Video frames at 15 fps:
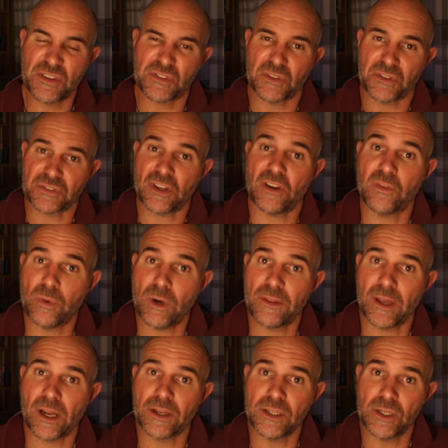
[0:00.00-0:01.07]
the sort of software
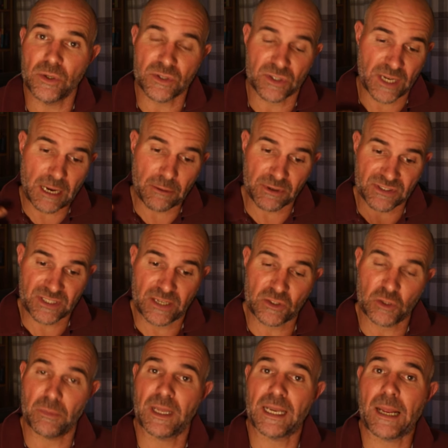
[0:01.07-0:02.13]
that I use and how I
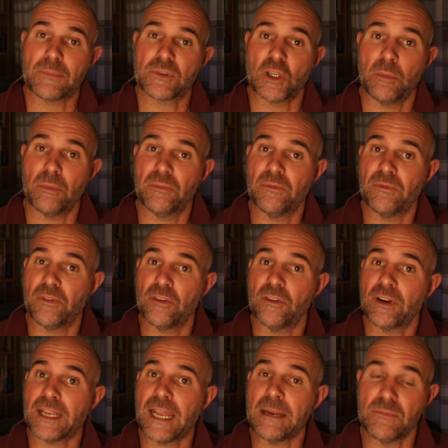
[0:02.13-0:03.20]
set up my laptop
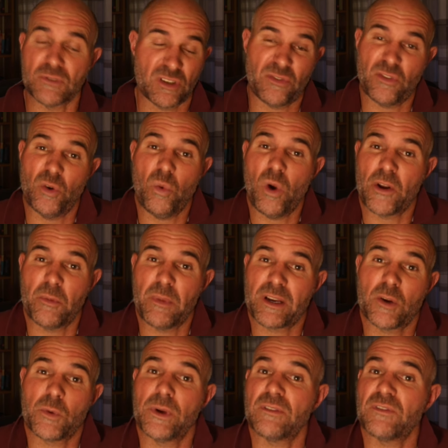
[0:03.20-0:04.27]
for a game. So I thought, why not make
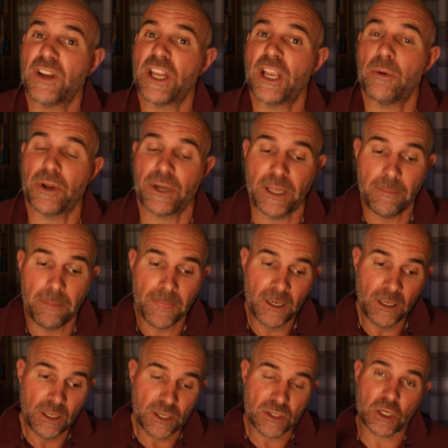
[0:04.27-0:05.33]
a quick video on it?
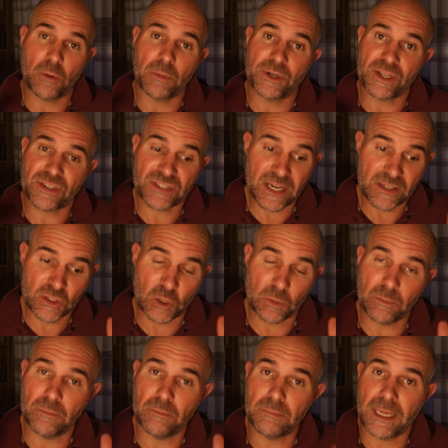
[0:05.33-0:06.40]
So I'm going to set
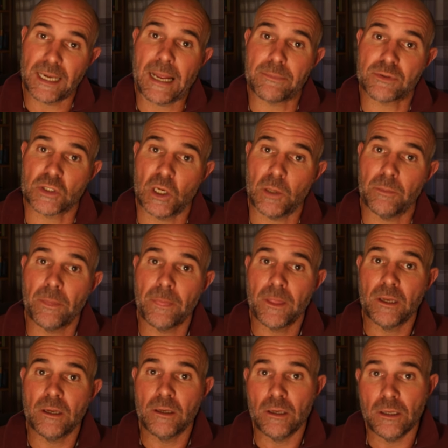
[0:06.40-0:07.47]
up my laptop,
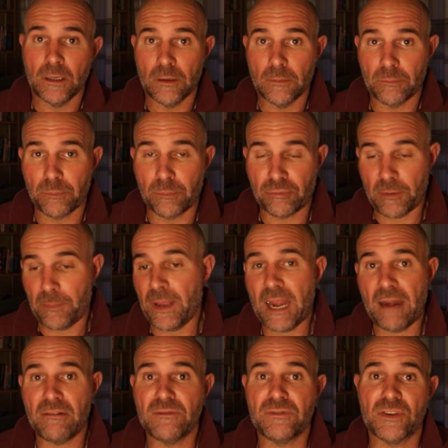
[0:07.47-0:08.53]

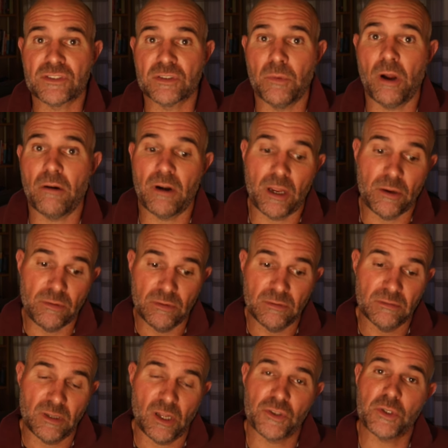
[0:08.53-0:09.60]
preparing for tomorrow.
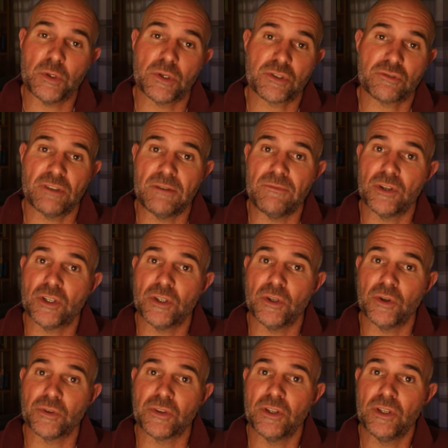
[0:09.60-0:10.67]
I'll do a screen
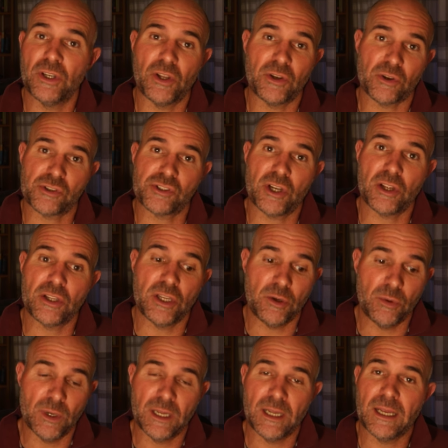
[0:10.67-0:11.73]
record and I'll show
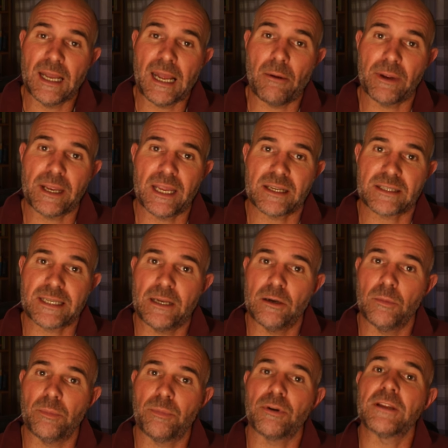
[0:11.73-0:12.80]
you how I get set
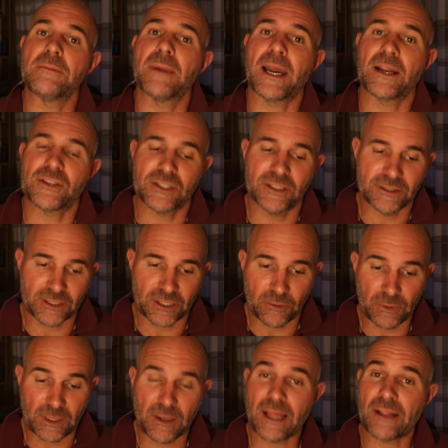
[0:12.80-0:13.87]
up pre-match. So
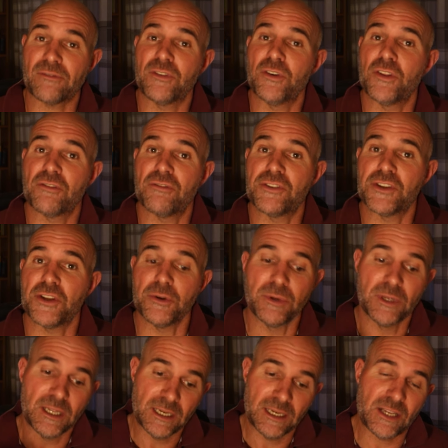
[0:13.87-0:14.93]
without further
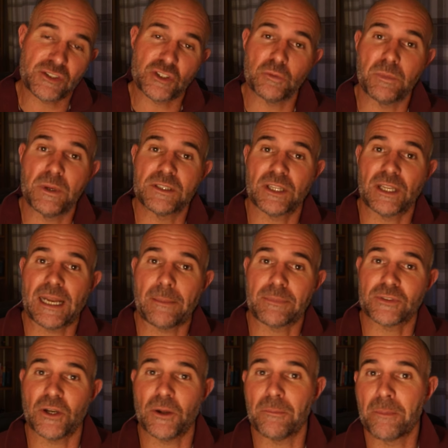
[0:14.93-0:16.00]
ado, let's jump into the
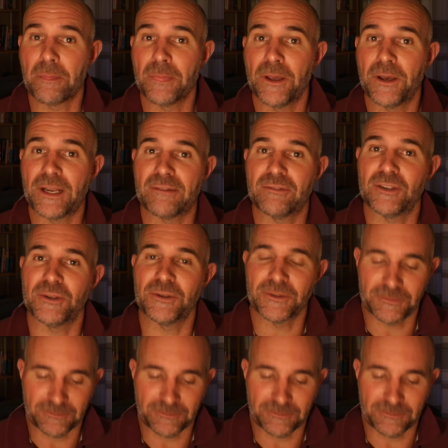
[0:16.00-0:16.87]
laptop and have a look.